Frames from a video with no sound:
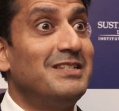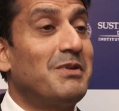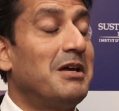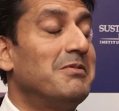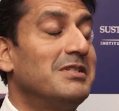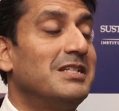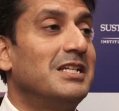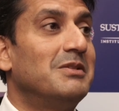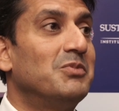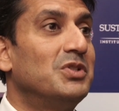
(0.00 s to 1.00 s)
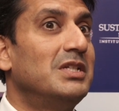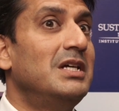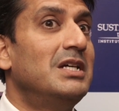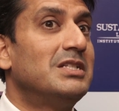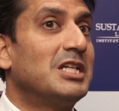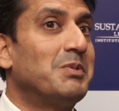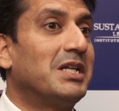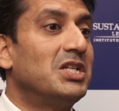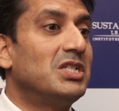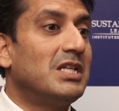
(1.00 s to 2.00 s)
Prime Minister Narendra Modi expectations.